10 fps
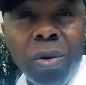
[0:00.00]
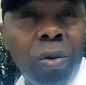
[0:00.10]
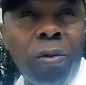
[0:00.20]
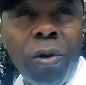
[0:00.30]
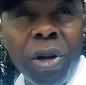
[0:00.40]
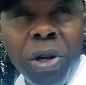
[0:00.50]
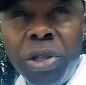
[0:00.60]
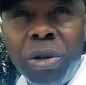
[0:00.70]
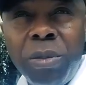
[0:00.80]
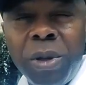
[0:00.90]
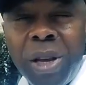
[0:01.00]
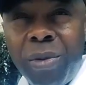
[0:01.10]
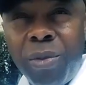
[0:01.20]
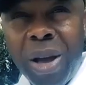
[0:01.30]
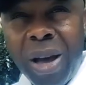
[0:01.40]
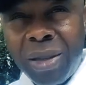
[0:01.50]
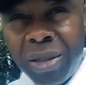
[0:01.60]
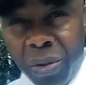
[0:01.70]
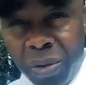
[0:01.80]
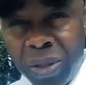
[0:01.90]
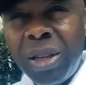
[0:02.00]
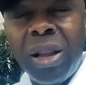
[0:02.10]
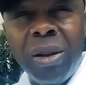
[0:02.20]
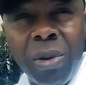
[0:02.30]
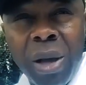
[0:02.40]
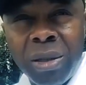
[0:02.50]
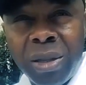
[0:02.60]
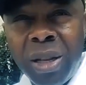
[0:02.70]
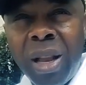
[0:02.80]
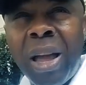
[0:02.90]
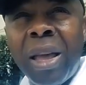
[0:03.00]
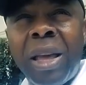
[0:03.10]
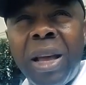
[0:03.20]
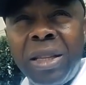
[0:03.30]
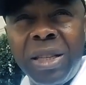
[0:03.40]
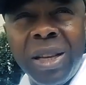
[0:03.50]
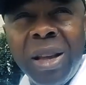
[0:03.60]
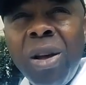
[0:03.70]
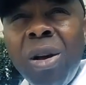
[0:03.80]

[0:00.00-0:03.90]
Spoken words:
who for Egypt. Then we are still engaging